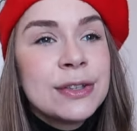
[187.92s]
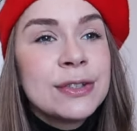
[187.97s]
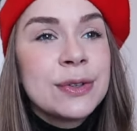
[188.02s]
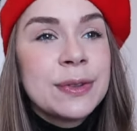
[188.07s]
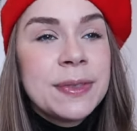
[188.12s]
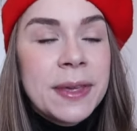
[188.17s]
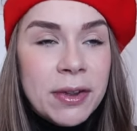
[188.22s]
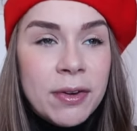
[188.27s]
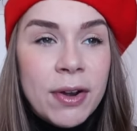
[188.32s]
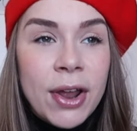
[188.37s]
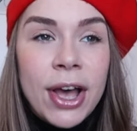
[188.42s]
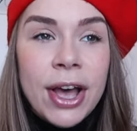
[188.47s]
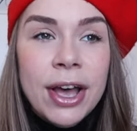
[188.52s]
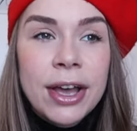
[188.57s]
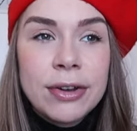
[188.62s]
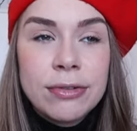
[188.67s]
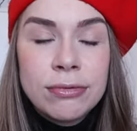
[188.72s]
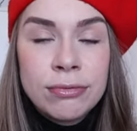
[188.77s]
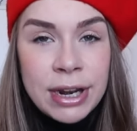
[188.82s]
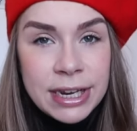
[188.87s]
So there
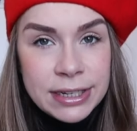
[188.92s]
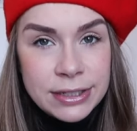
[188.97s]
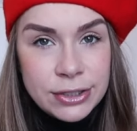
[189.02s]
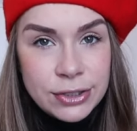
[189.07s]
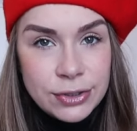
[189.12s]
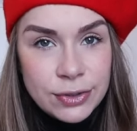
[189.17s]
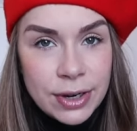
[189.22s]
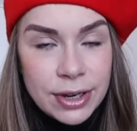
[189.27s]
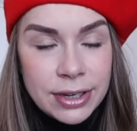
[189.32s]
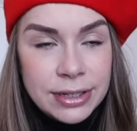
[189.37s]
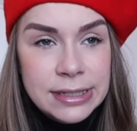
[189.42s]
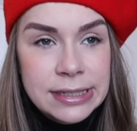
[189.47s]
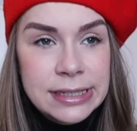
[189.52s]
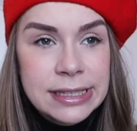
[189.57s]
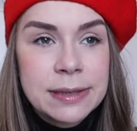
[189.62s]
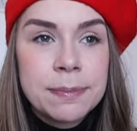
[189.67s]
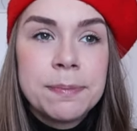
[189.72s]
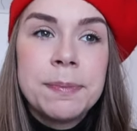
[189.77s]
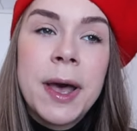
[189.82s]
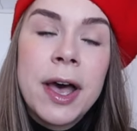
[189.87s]
are
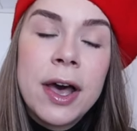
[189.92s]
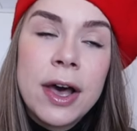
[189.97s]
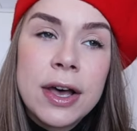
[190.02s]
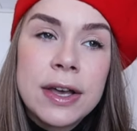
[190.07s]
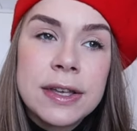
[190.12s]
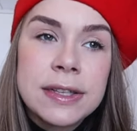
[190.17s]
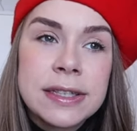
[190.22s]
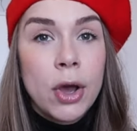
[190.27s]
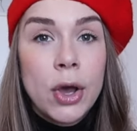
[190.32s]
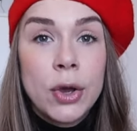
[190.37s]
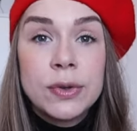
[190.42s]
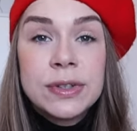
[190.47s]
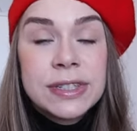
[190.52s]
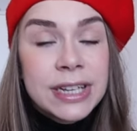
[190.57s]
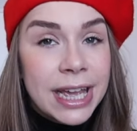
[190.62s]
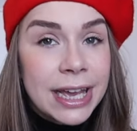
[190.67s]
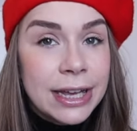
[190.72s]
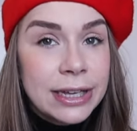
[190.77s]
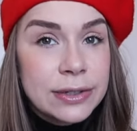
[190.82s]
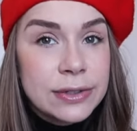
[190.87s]
restaurants, bars,
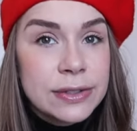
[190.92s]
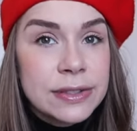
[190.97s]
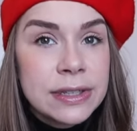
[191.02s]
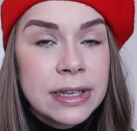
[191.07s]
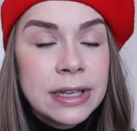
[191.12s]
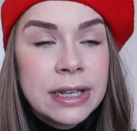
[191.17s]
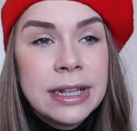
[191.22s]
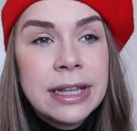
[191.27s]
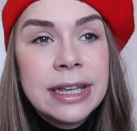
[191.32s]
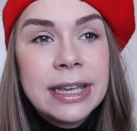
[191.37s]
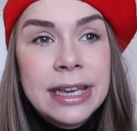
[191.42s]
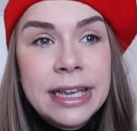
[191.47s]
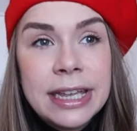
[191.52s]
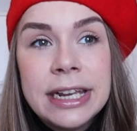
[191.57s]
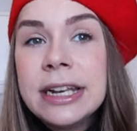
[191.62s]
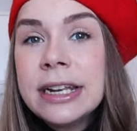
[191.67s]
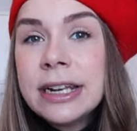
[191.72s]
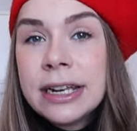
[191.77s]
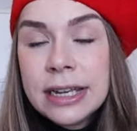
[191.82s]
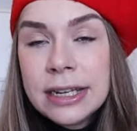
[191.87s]
hotels
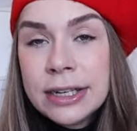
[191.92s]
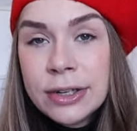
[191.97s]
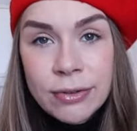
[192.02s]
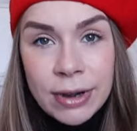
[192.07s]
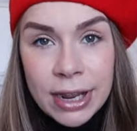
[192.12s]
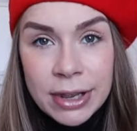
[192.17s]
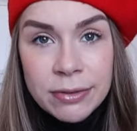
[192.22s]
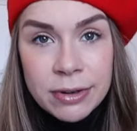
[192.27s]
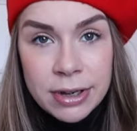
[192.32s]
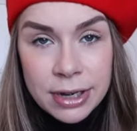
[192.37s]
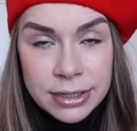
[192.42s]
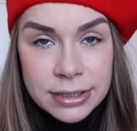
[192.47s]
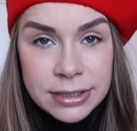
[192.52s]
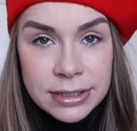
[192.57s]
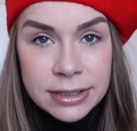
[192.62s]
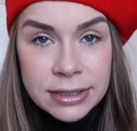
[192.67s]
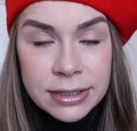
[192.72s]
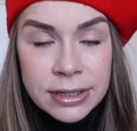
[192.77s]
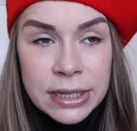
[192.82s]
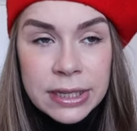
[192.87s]
in and around
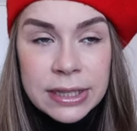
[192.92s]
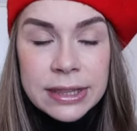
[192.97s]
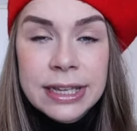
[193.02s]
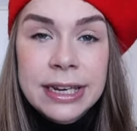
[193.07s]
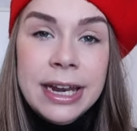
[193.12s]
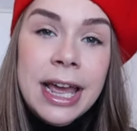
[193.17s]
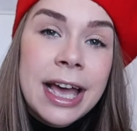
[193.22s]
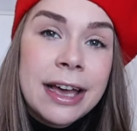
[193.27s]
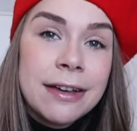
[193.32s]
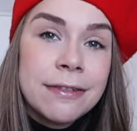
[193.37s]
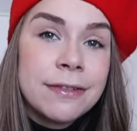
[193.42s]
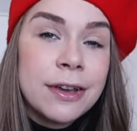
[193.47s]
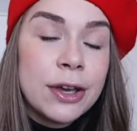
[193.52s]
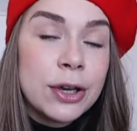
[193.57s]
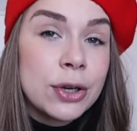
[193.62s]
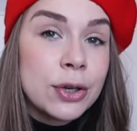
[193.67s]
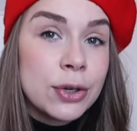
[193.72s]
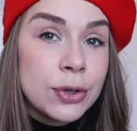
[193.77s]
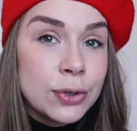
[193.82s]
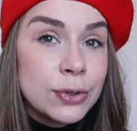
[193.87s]
London that have
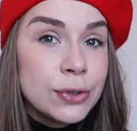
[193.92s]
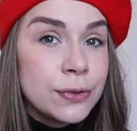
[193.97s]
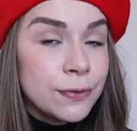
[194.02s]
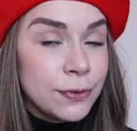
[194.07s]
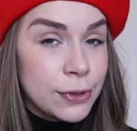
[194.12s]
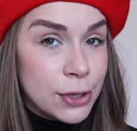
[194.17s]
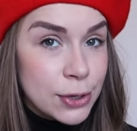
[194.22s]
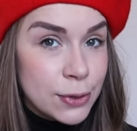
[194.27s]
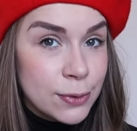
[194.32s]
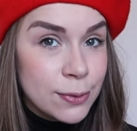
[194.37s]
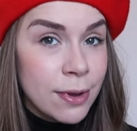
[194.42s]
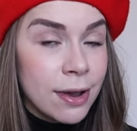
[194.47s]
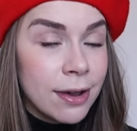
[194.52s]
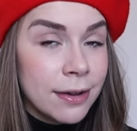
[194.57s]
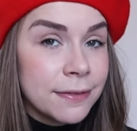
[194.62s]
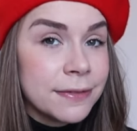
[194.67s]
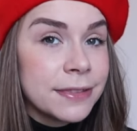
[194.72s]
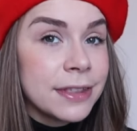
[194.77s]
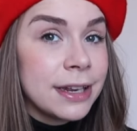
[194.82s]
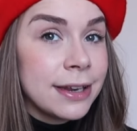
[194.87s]
a good view
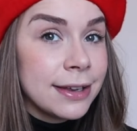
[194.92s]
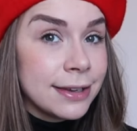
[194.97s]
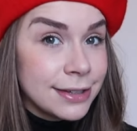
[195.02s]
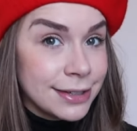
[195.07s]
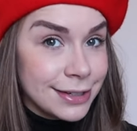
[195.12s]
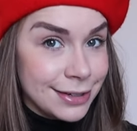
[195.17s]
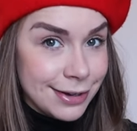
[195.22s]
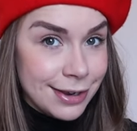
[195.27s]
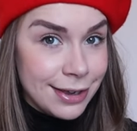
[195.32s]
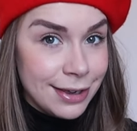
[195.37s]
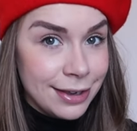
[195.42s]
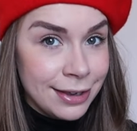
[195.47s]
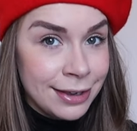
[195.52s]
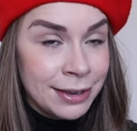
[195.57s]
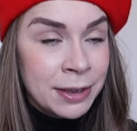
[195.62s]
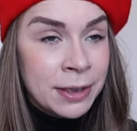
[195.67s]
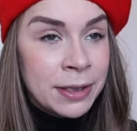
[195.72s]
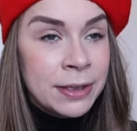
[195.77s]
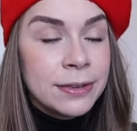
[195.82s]
of the London Eye.